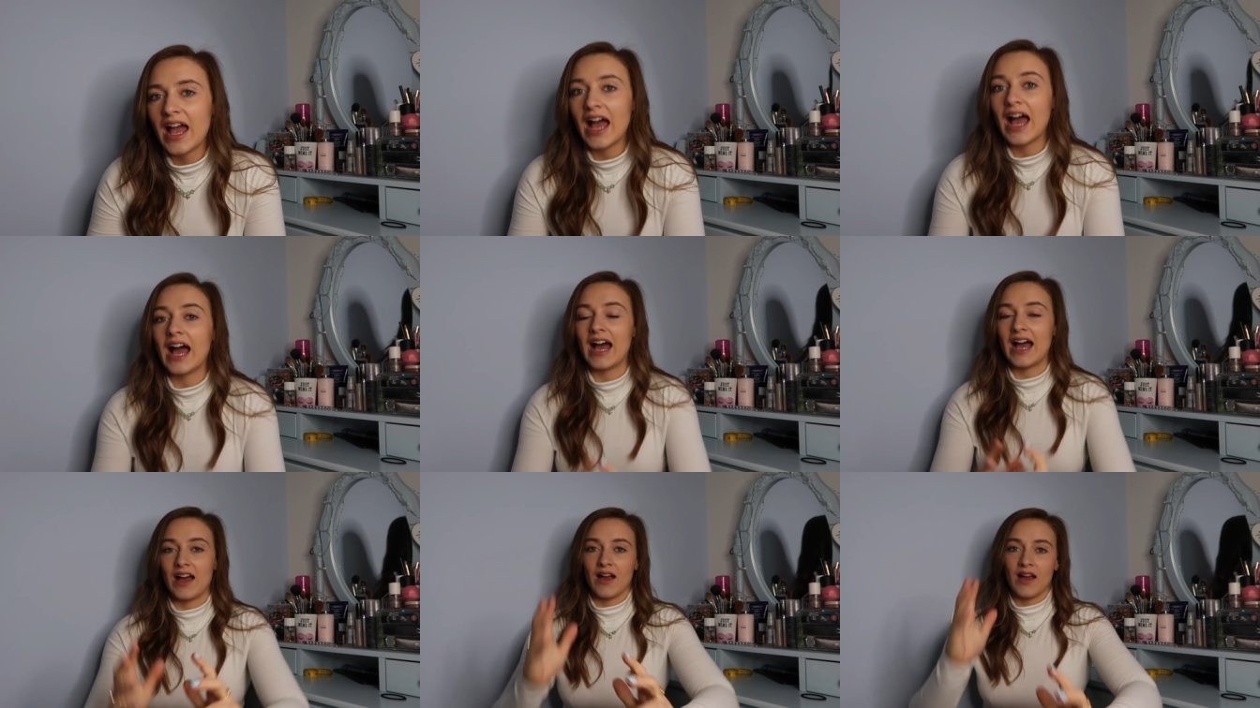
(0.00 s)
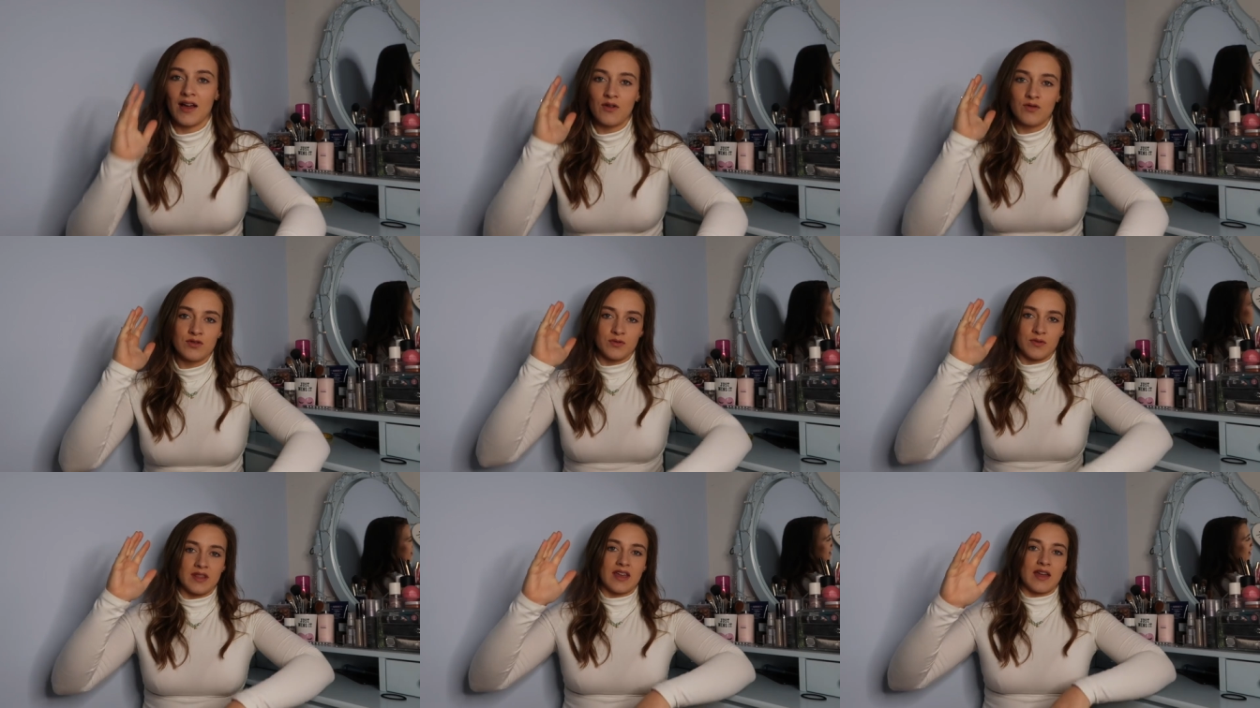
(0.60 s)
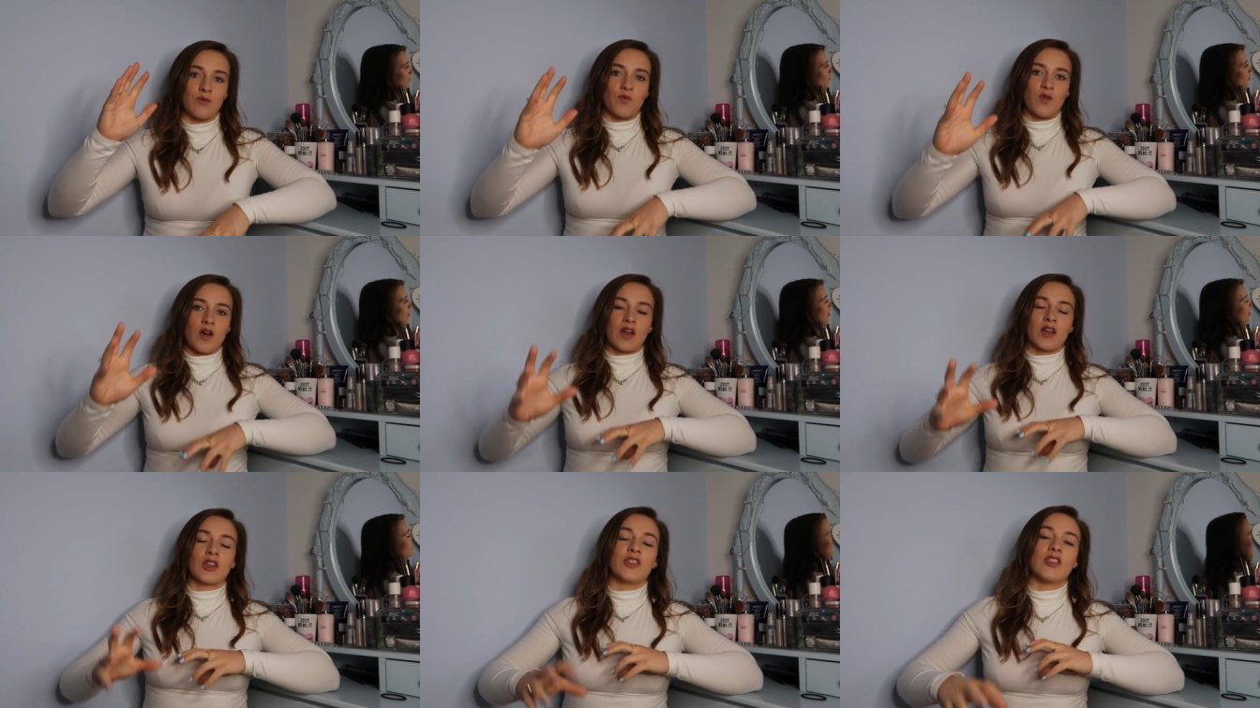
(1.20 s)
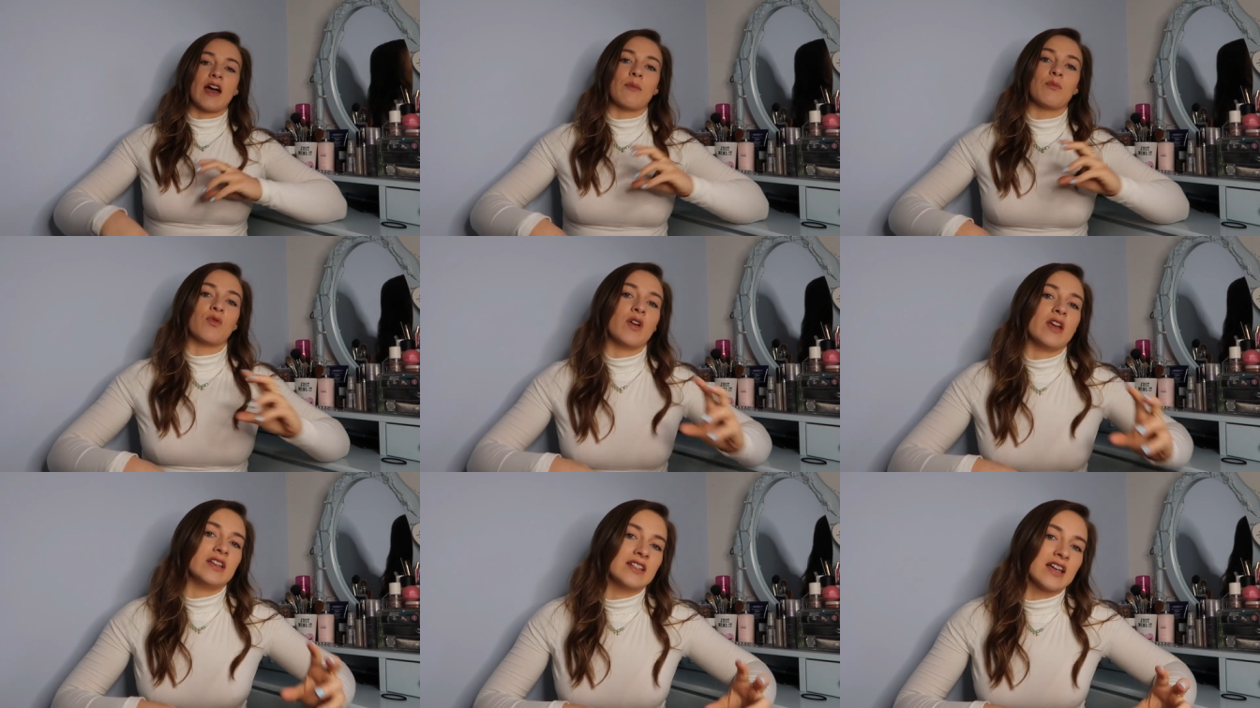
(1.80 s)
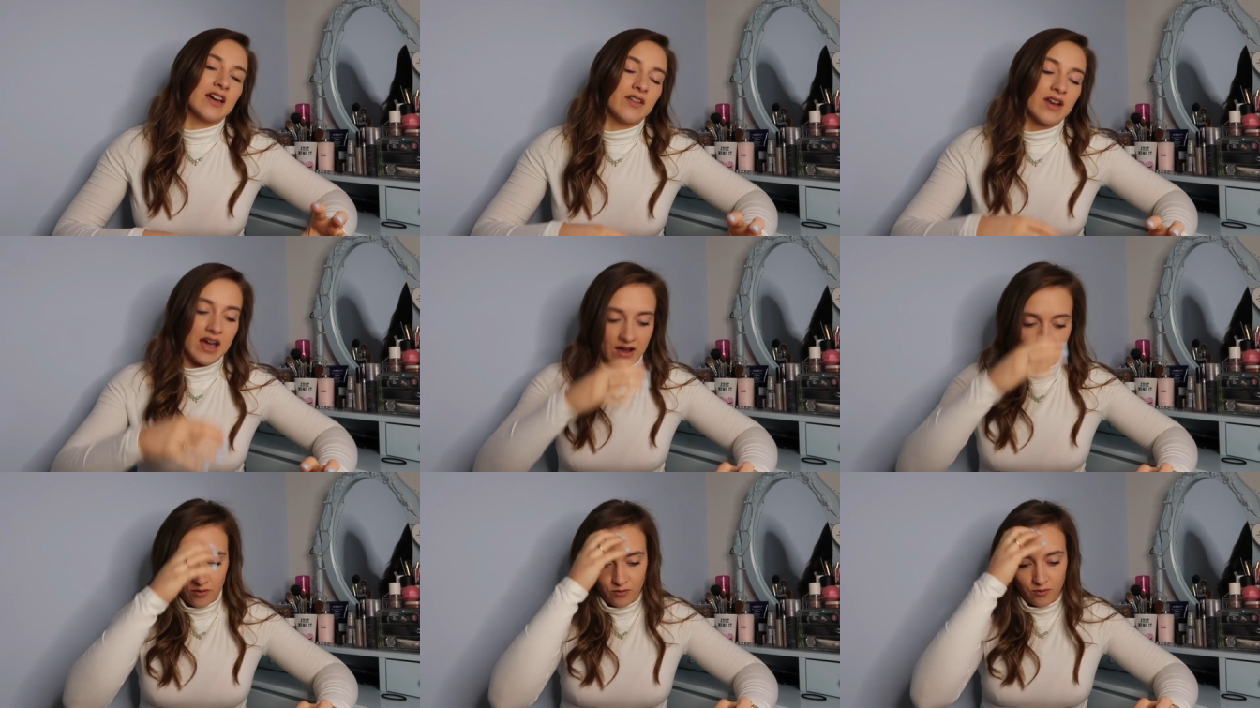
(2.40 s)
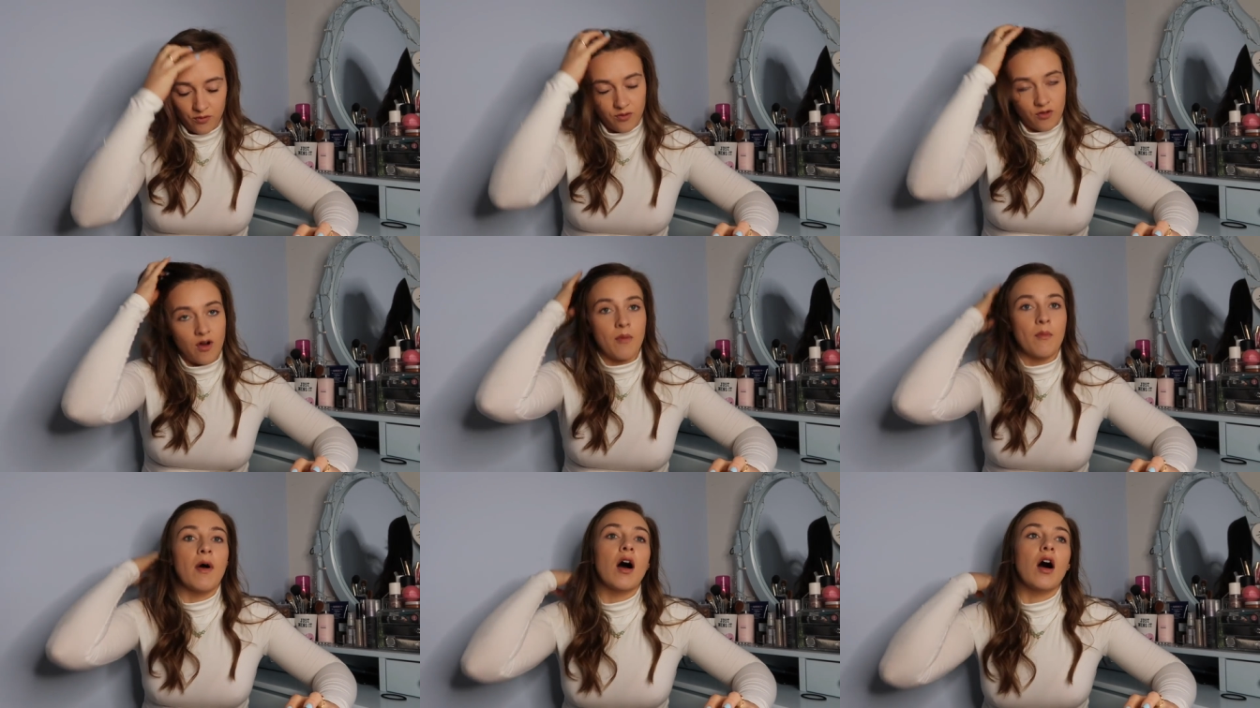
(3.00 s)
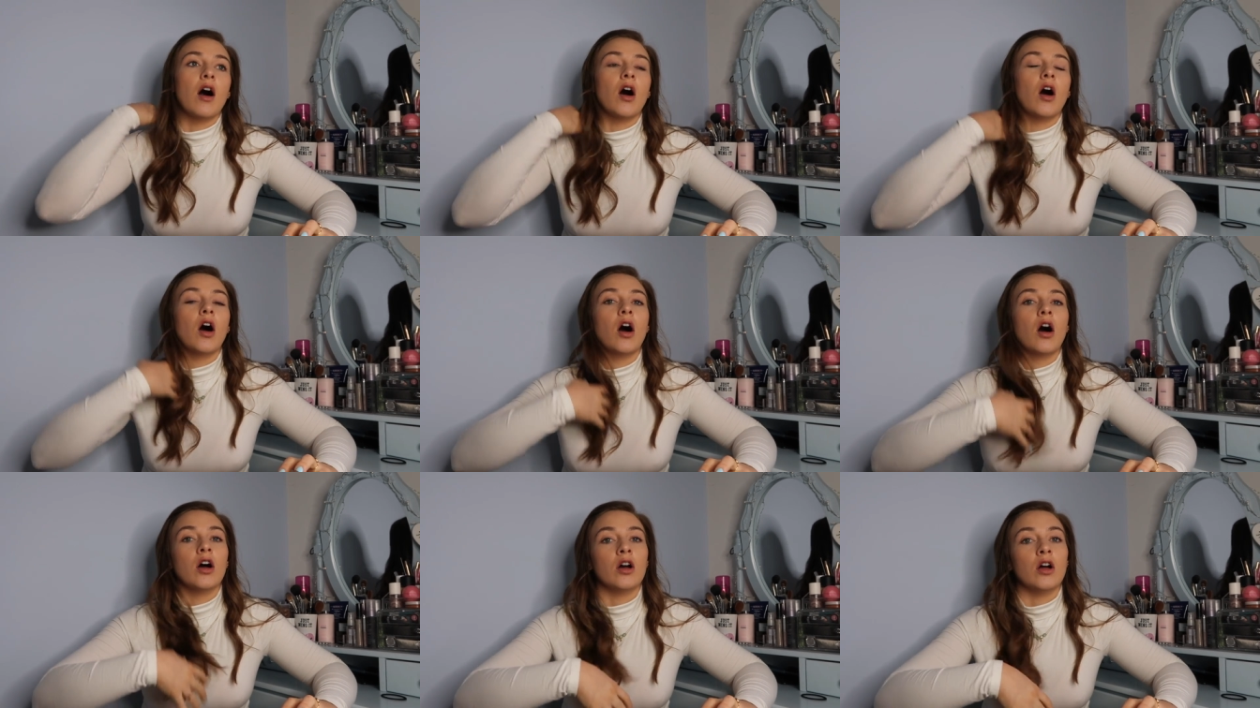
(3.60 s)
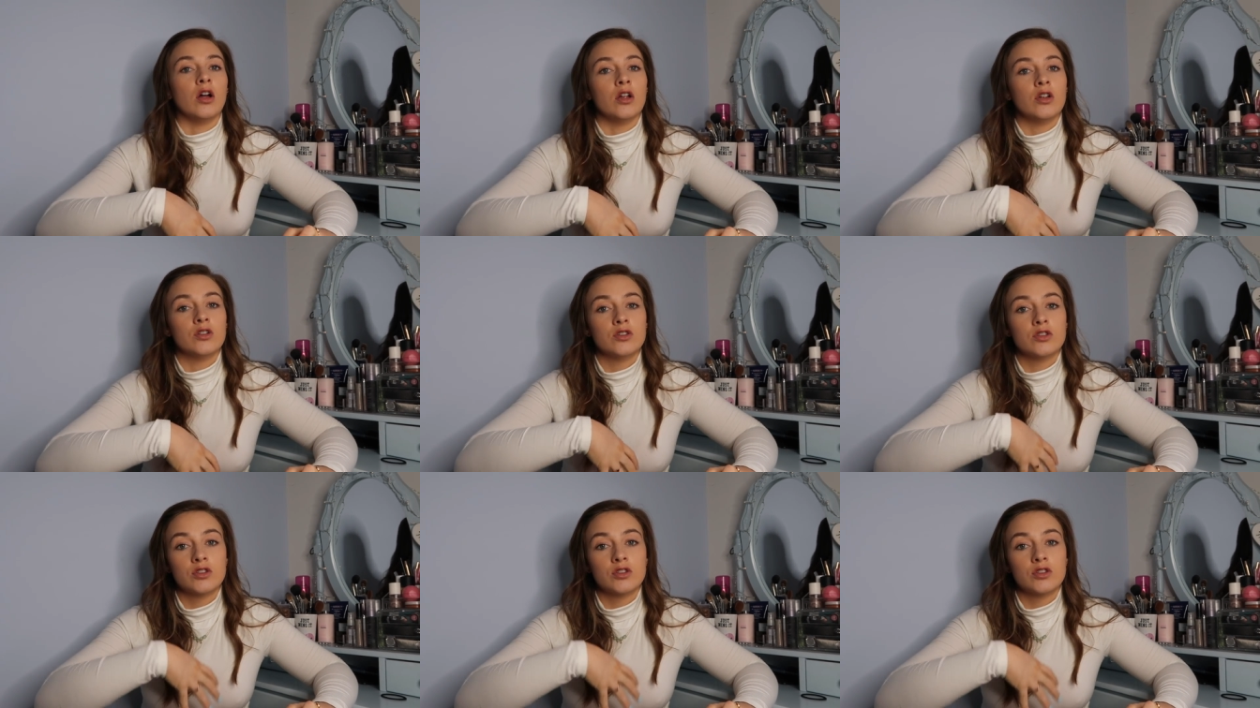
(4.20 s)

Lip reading: how do we then work that breakdown out from our